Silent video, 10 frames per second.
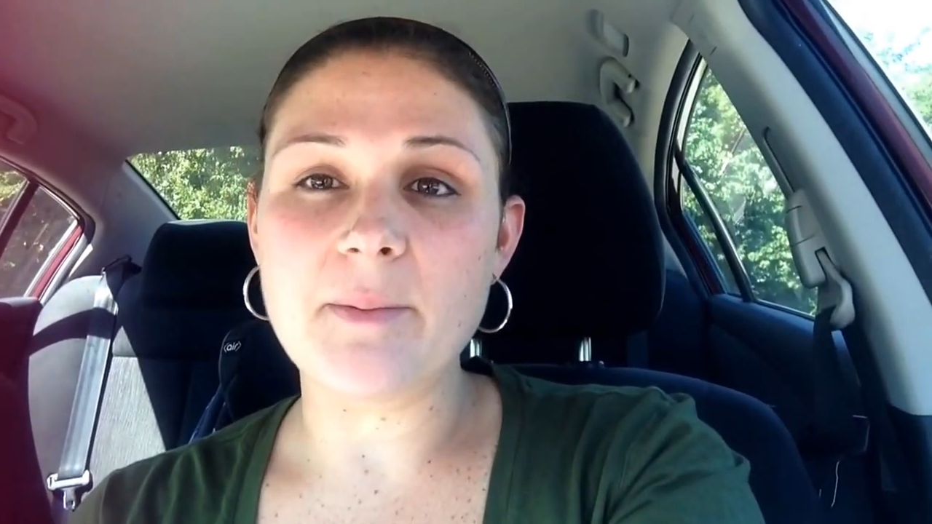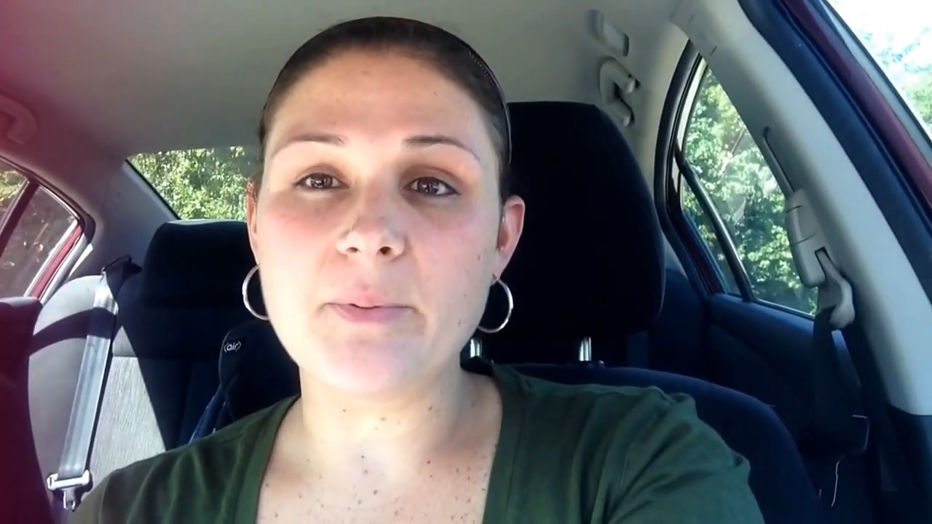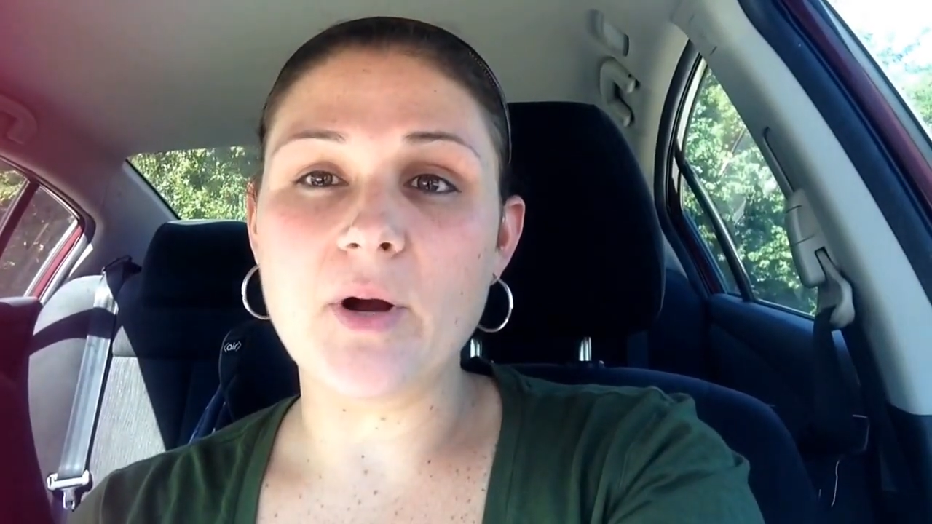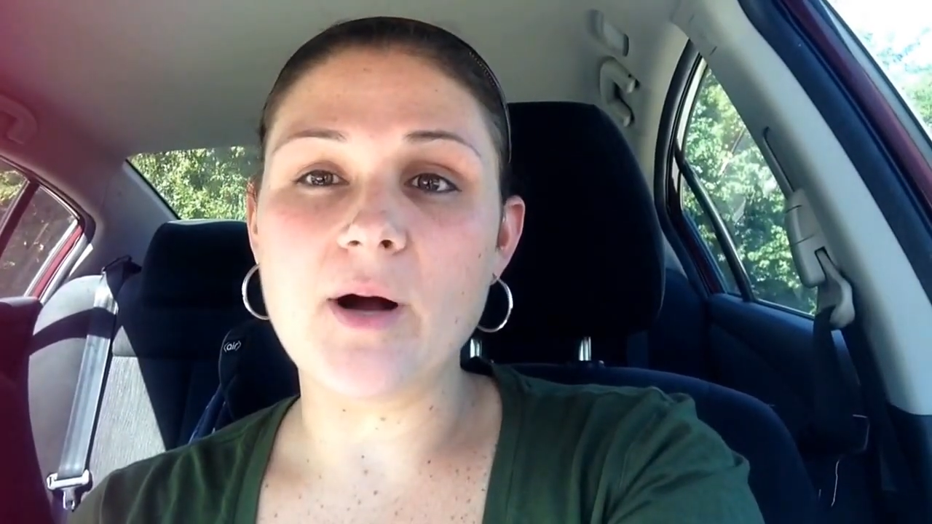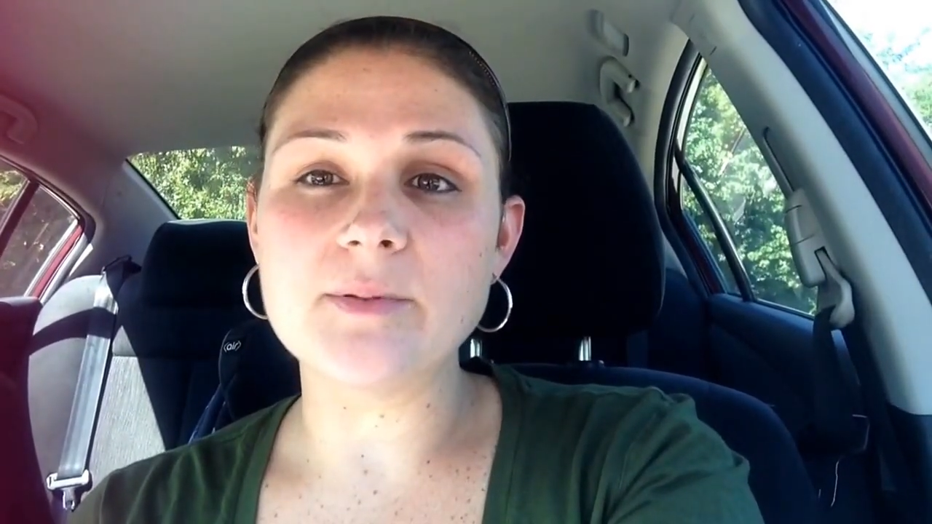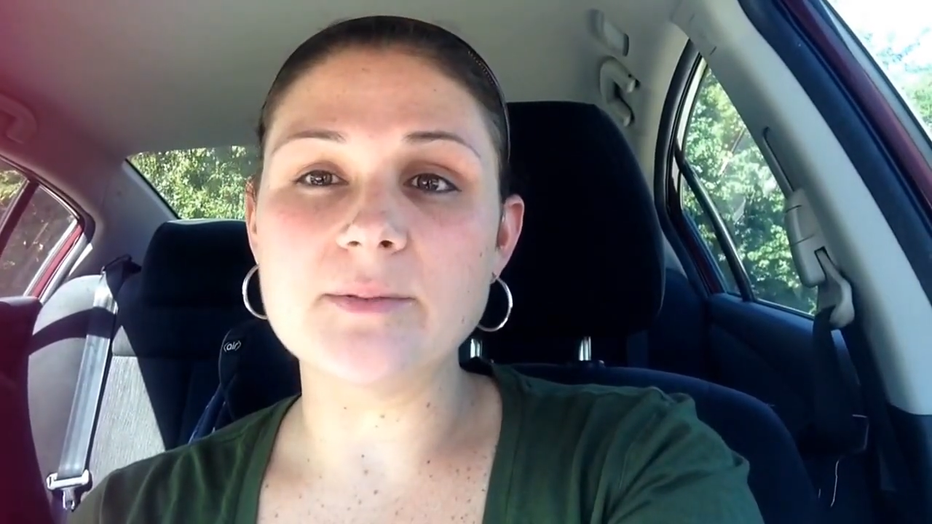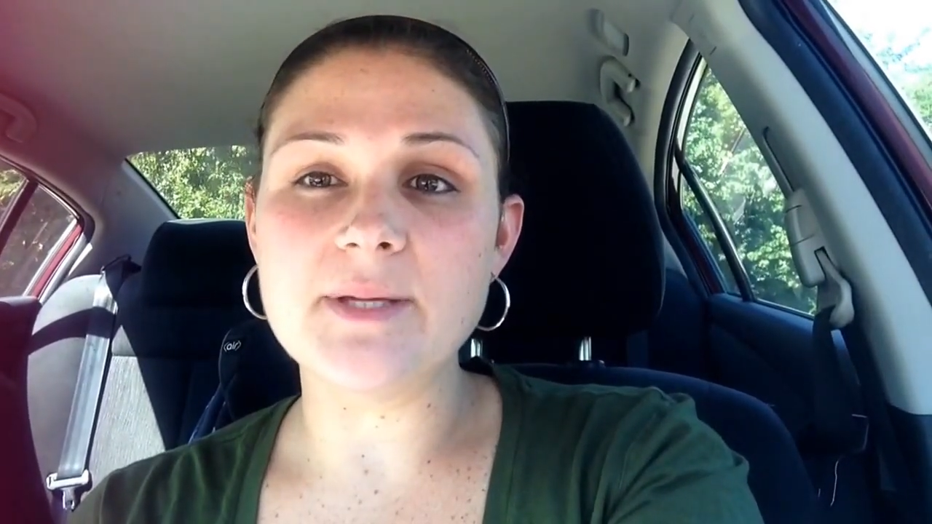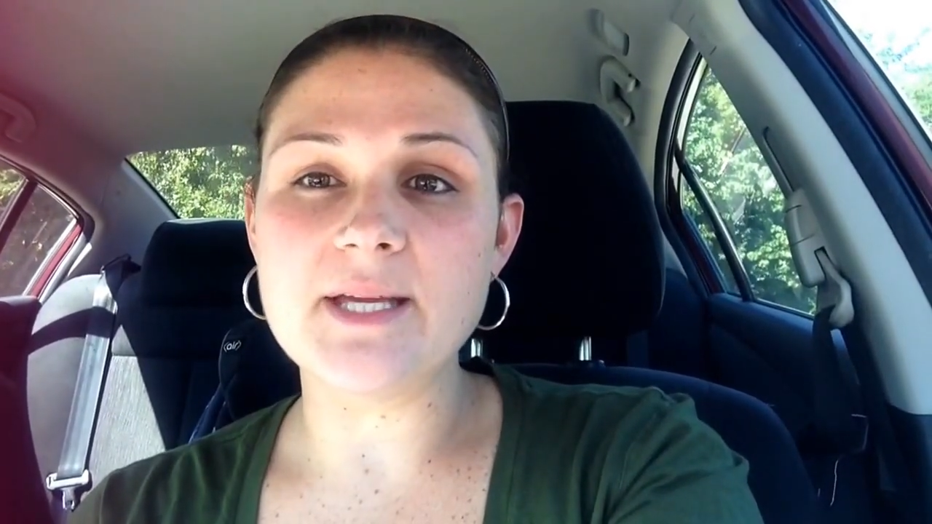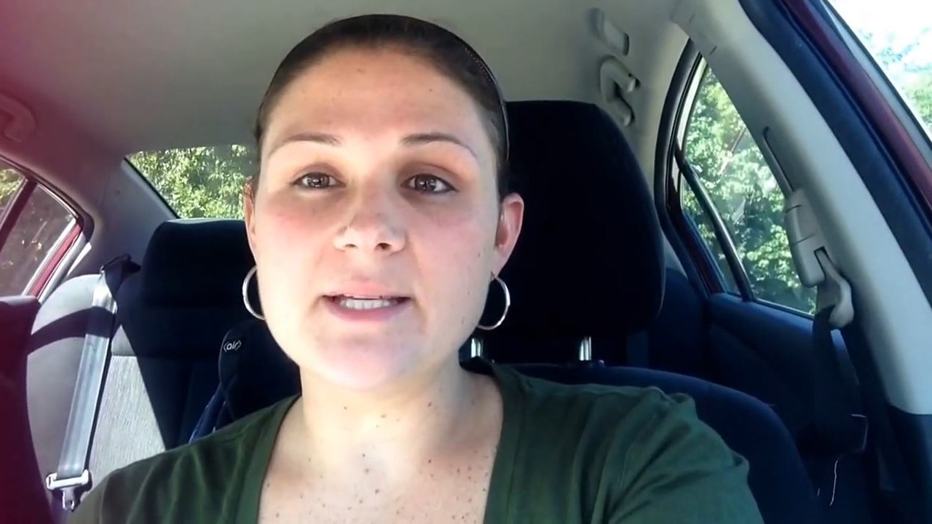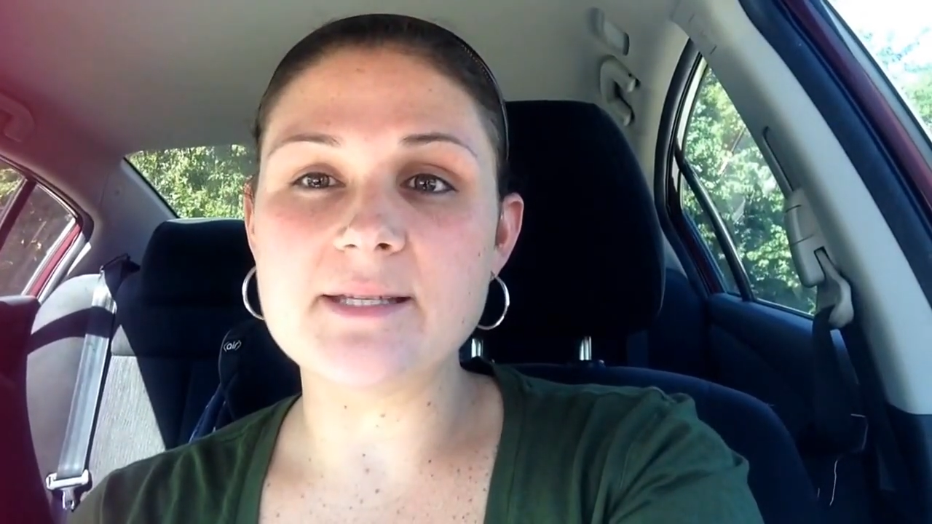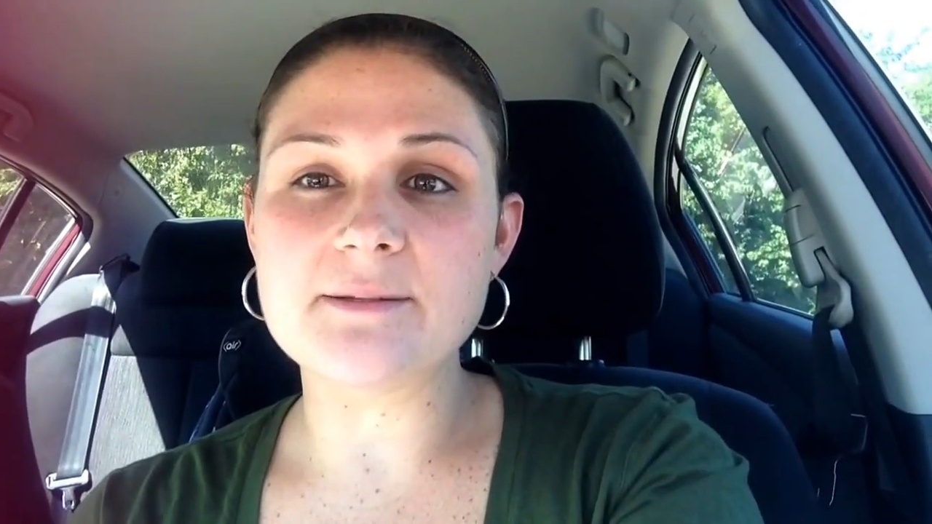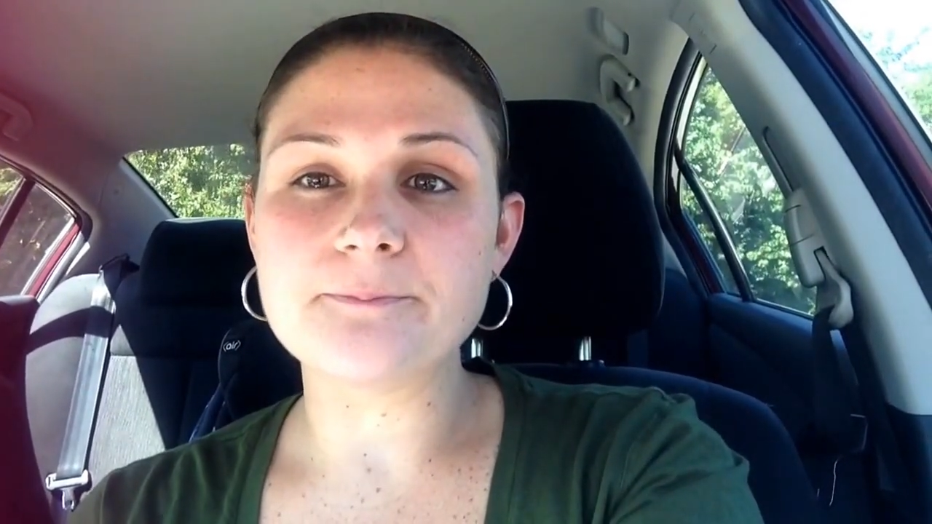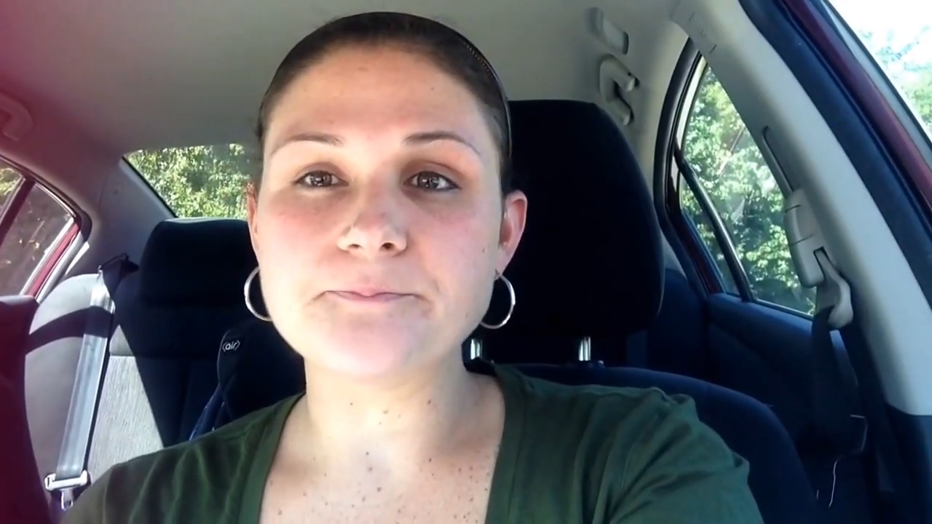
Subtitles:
problem is